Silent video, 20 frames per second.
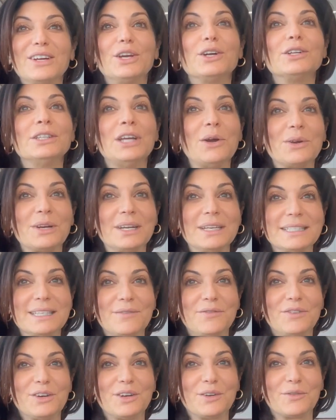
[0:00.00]
you'll notice
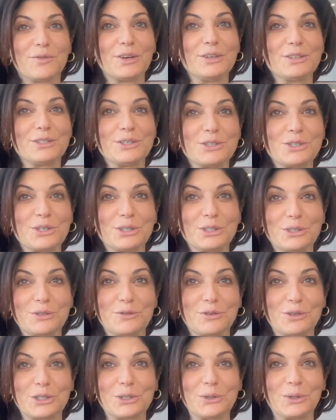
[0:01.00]
if you have frozen shoulder
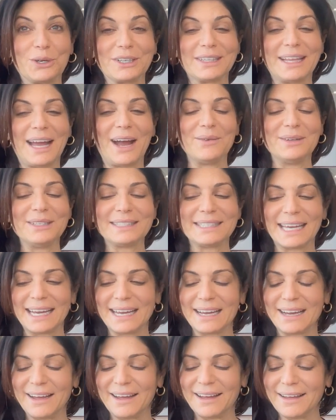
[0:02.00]
for sure. That one's
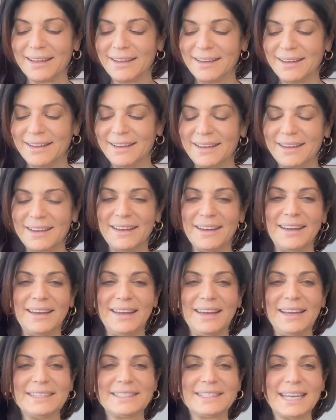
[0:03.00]
like a
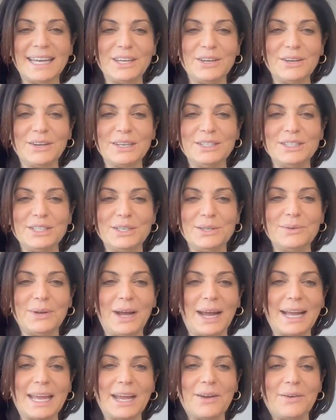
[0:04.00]
it's like I
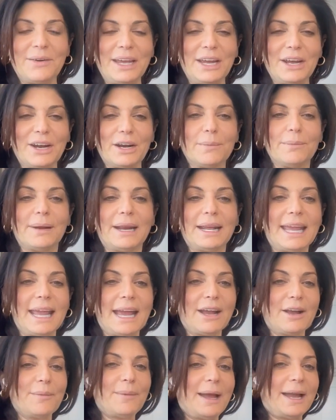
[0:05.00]
can go here, but I
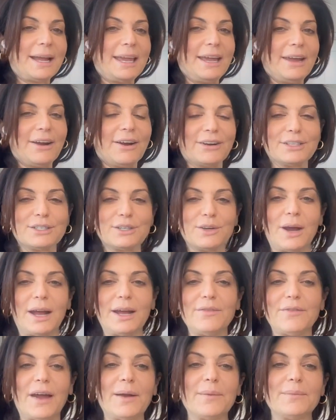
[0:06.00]
can't go back here. So
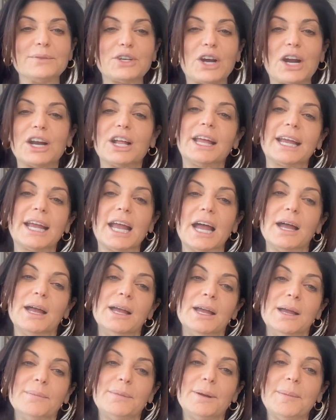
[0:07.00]
if I'm trying to like
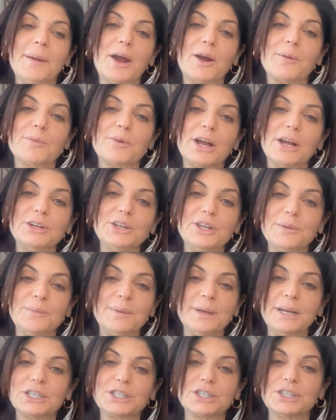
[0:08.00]
put my arm around you in a
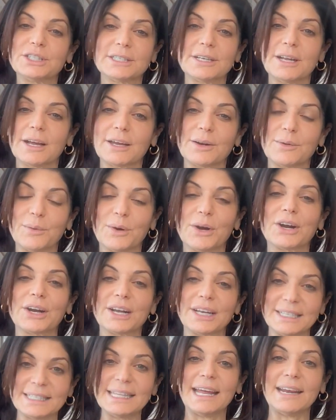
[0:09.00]
picture, it's not going to
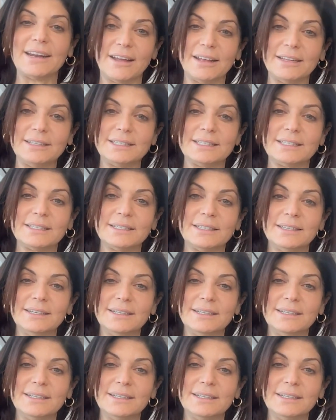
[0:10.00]
work. Isn't that nuts?